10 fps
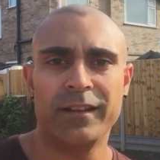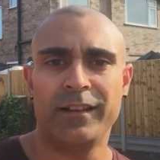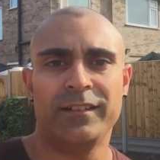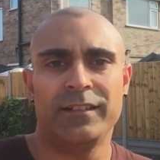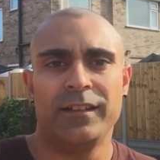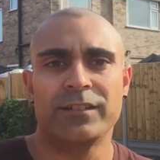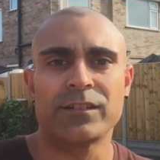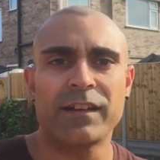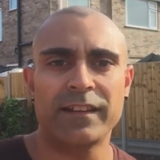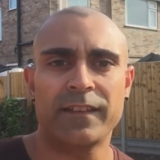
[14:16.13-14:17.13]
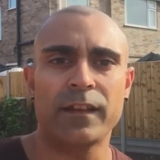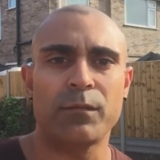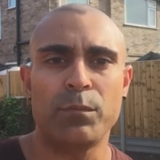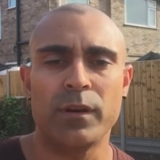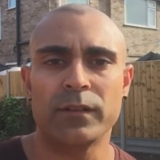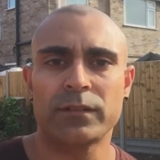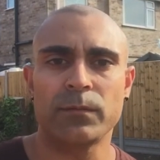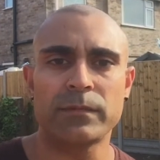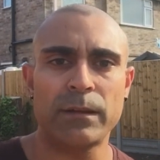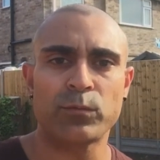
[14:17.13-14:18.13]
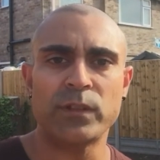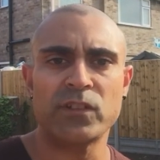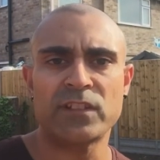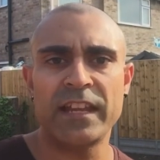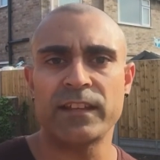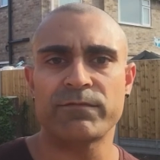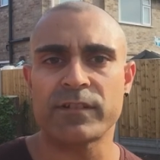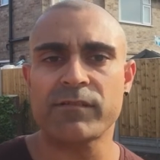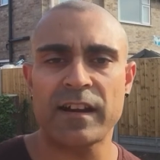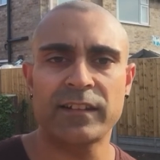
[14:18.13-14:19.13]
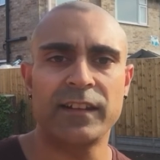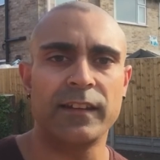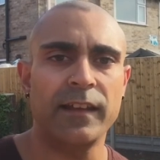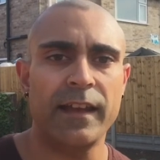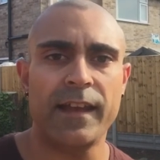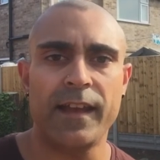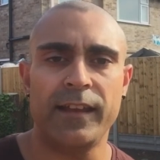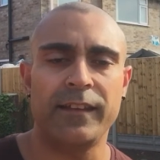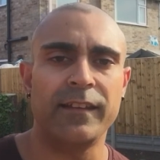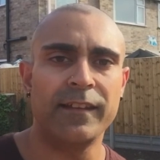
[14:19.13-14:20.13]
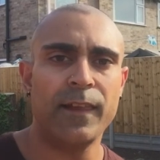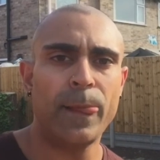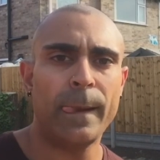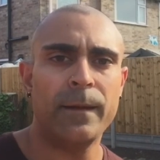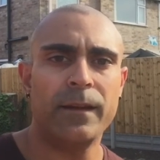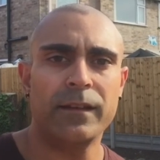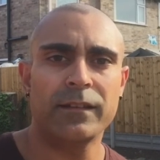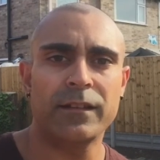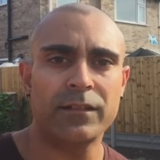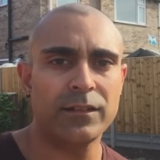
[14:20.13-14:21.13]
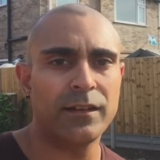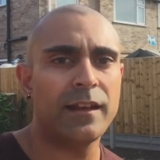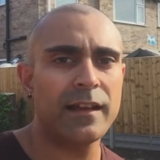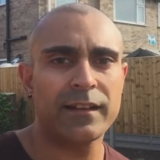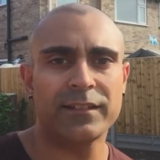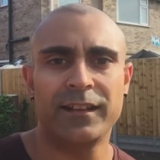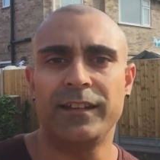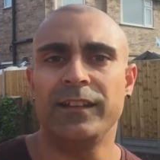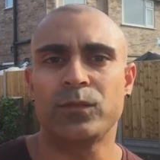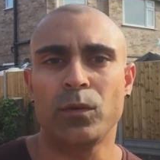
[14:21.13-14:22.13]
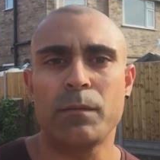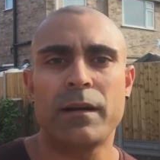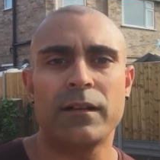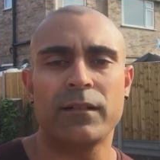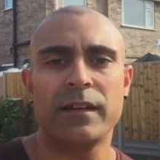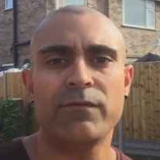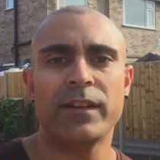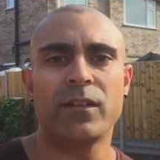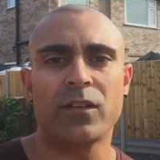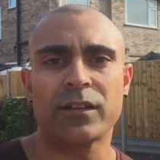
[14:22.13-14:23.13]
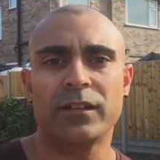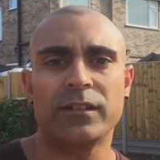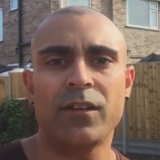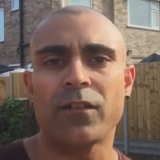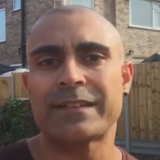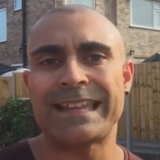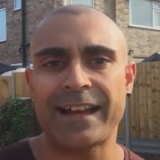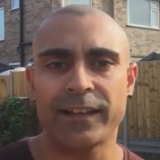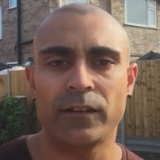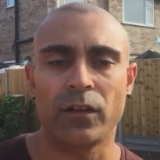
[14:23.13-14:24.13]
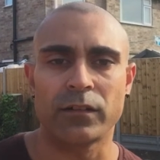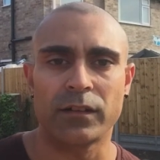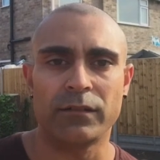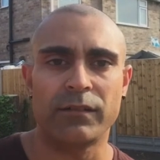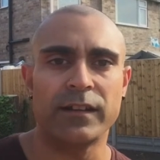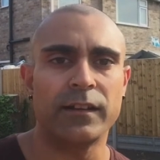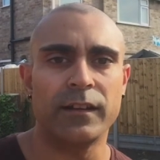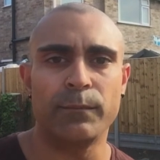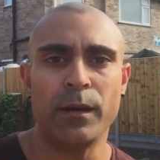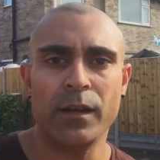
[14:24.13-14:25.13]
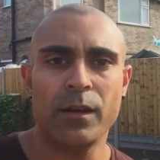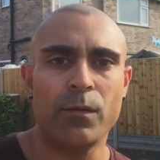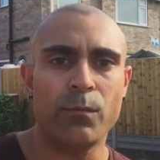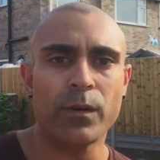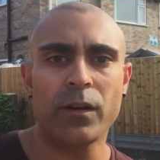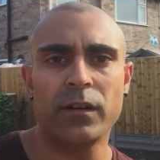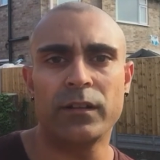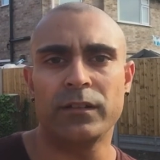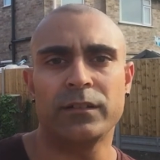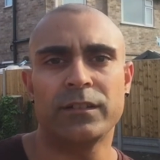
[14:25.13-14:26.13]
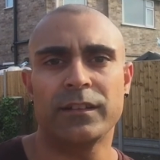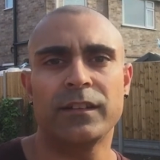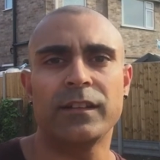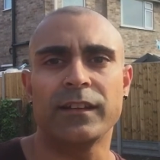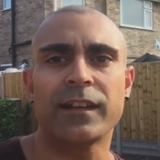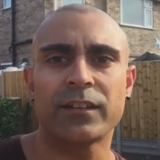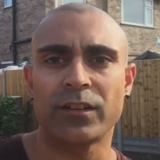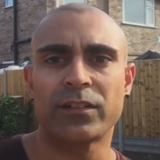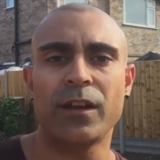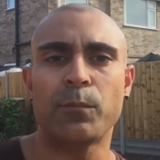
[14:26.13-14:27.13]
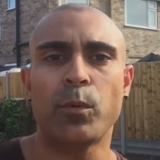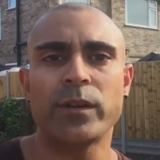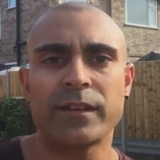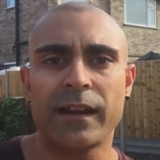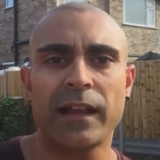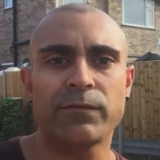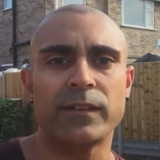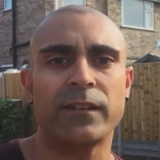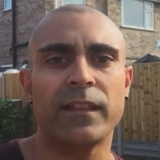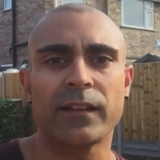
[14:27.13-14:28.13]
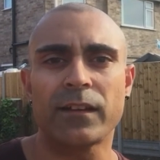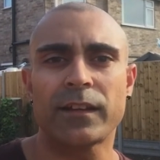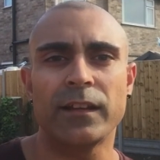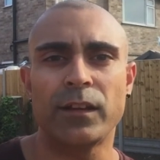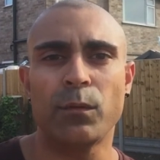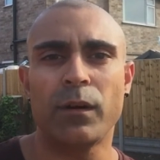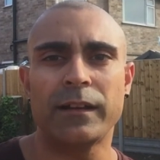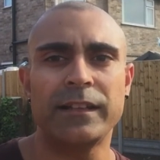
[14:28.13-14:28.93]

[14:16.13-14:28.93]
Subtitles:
It's a great thing, but sometimes we just take it for granted. And like I said, it's all about living longer, not dying longer. And we got to, you get to a certain point in your life where you think, okay, do you know what?